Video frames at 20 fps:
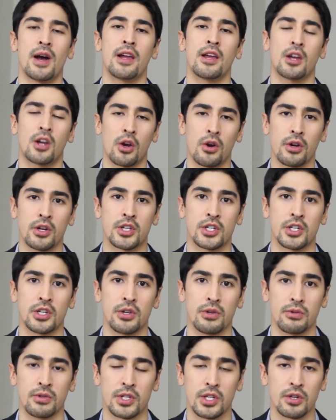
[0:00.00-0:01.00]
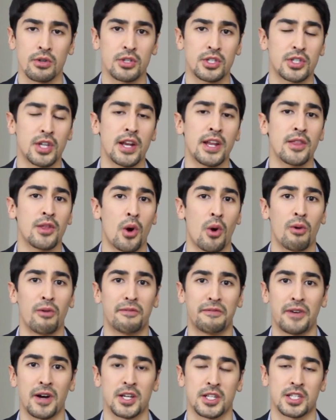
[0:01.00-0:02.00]
encourage you to study the whole
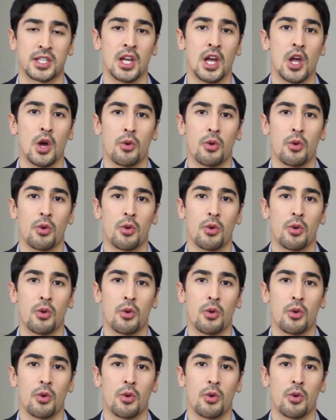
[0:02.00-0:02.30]
fuss